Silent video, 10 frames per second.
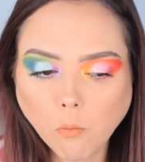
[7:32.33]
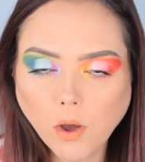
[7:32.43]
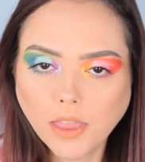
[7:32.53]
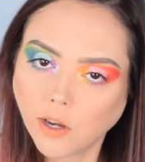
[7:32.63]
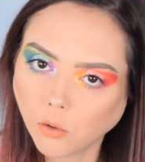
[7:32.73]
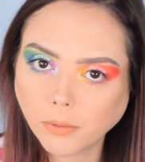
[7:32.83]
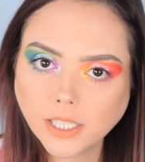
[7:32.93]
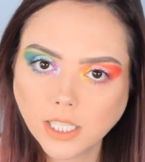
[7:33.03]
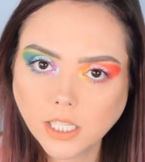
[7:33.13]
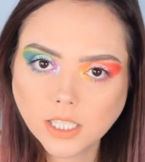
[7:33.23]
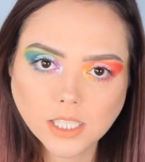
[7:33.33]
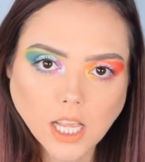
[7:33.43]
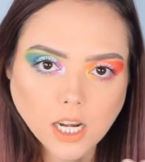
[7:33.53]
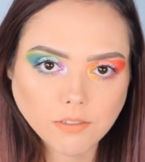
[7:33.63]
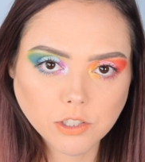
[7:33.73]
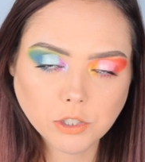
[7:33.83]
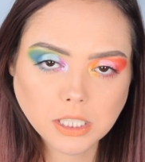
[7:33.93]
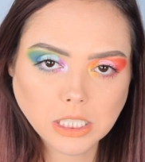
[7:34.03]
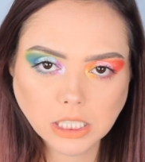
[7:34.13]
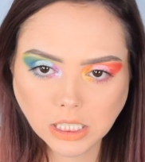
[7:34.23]
what they normally send us. It's kind of
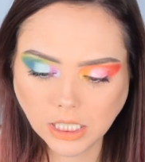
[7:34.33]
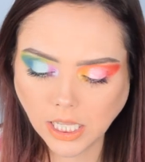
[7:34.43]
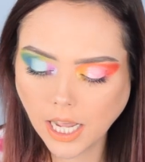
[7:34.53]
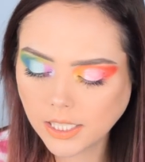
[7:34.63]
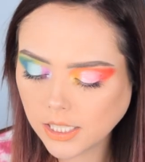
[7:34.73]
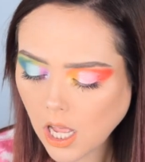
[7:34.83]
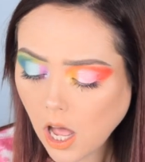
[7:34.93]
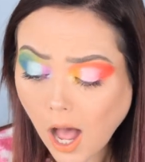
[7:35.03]
interesting to see that.